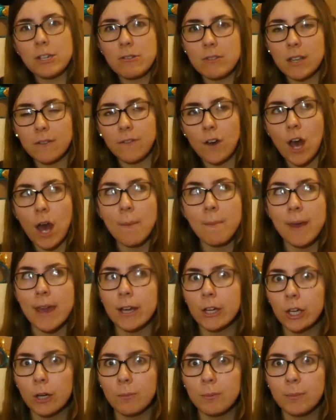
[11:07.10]
use it for her
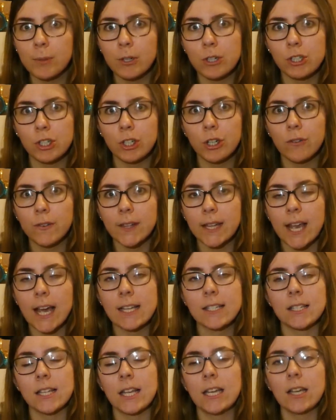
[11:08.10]
makeup because she currently
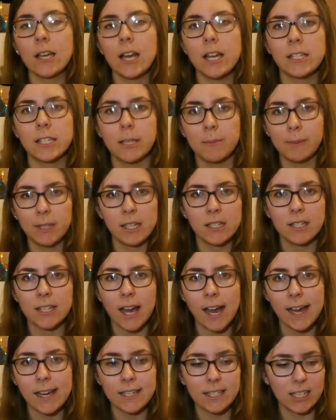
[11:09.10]
has like a similar
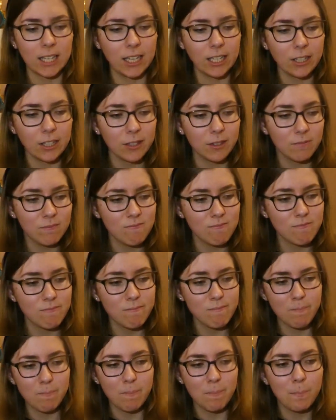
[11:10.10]
size like
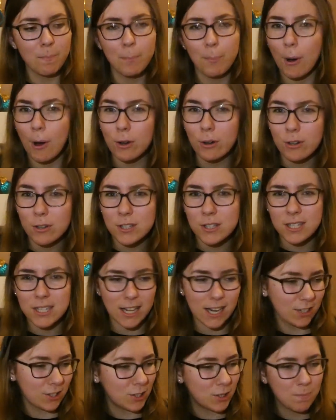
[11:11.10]
box
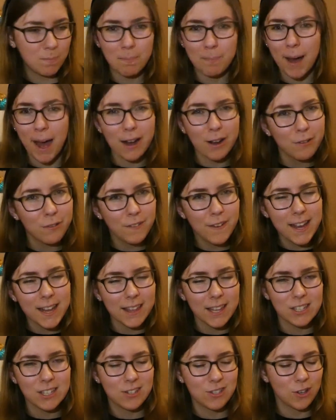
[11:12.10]
/ bag thing
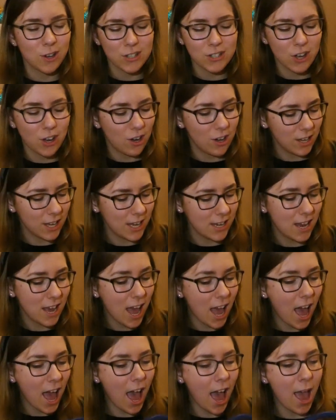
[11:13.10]
that she stores it all in,
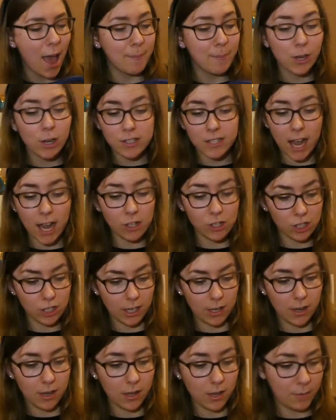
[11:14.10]
because
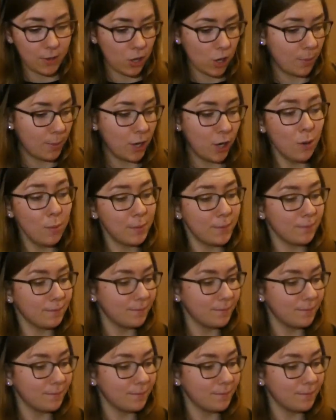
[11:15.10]
actually, let me open it up.